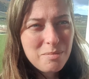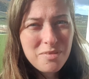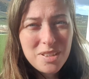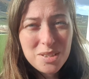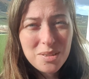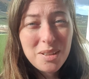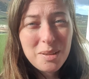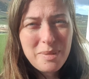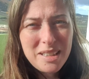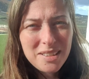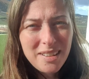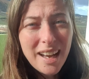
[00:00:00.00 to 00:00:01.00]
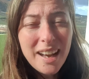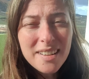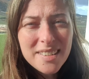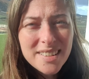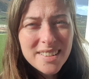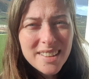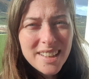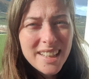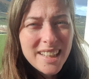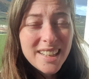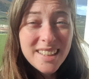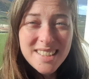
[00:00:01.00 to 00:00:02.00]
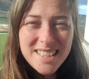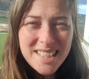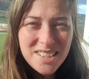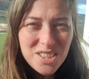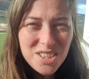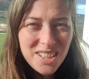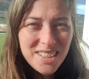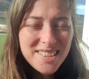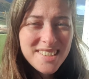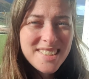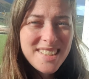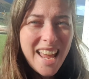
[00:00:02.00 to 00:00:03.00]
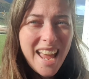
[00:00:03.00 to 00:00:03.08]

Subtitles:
physical and mental health conditions.